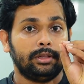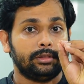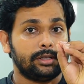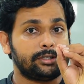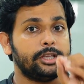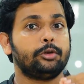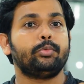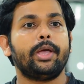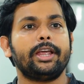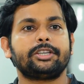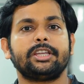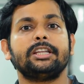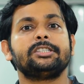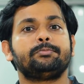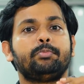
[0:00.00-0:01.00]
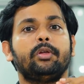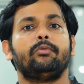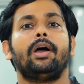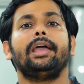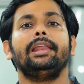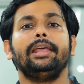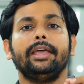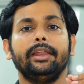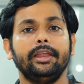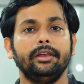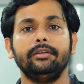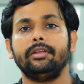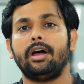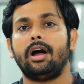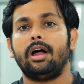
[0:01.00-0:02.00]
the situations prevailing in
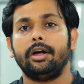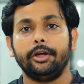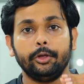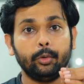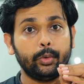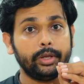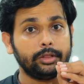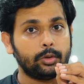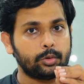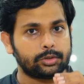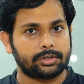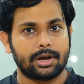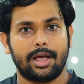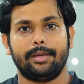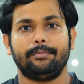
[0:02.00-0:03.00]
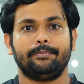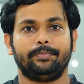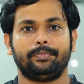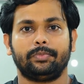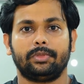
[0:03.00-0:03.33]
India during those times.